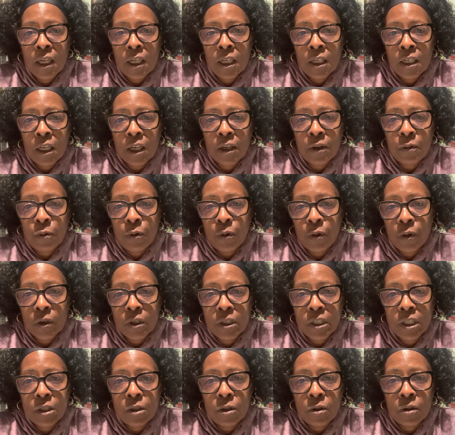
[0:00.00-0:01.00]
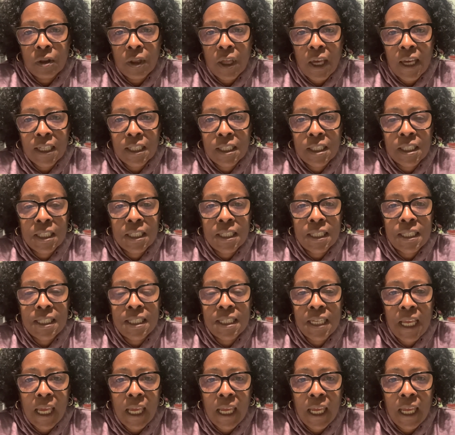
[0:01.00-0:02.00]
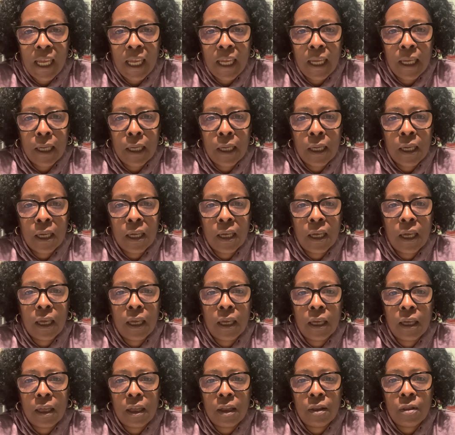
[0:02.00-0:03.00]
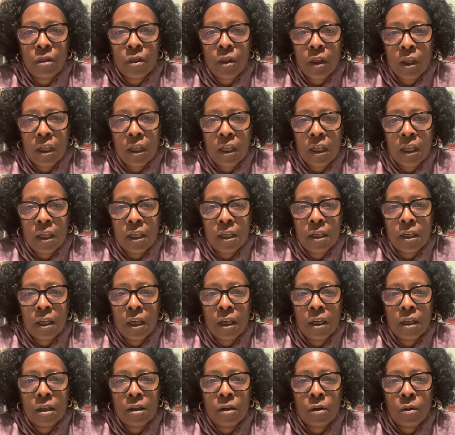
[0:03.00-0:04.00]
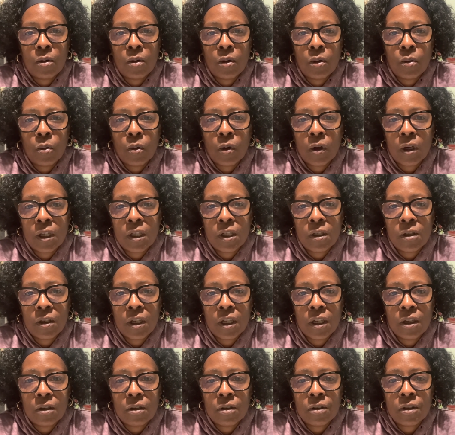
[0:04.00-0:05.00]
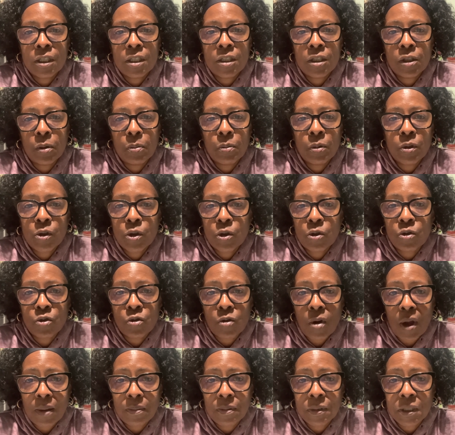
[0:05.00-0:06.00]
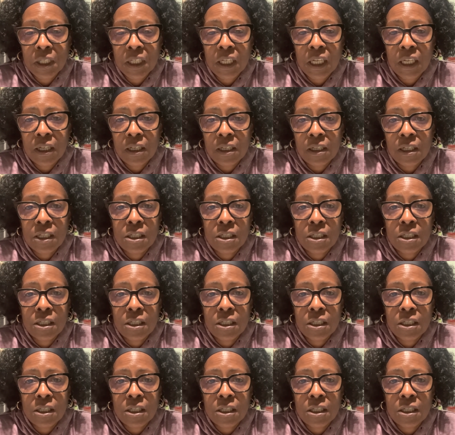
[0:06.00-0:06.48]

Looking forward to doing that today. And then, what do you know? The temperature drops again.